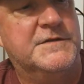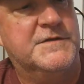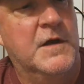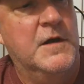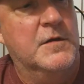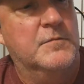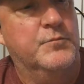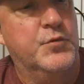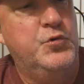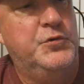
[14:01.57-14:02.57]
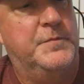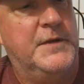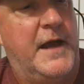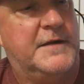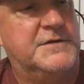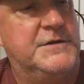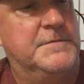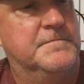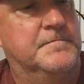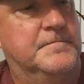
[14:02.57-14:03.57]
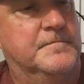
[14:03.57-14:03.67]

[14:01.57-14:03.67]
It's brewed black tea,